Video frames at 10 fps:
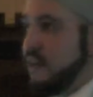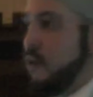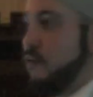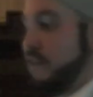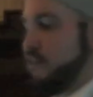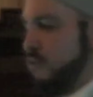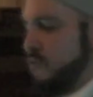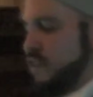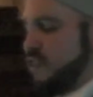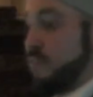and all that's
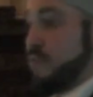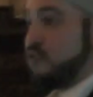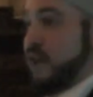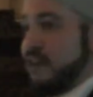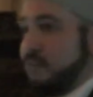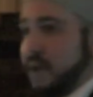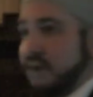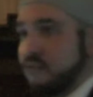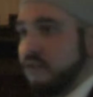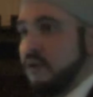only the spiritual
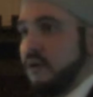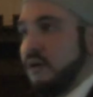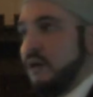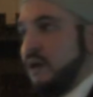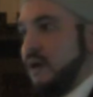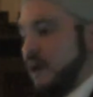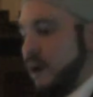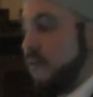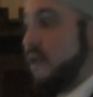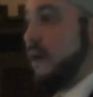aspects
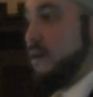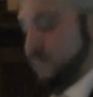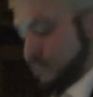are allowed.